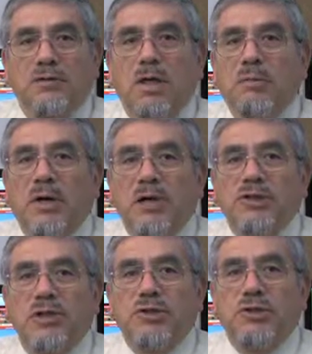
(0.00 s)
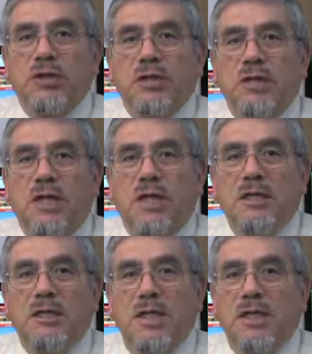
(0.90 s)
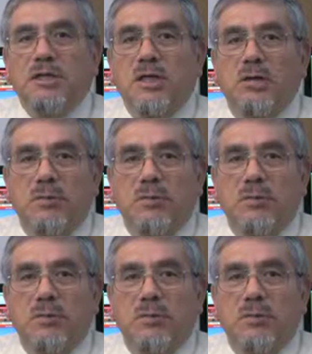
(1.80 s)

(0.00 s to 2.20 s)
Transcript: salt budget should indicate the extra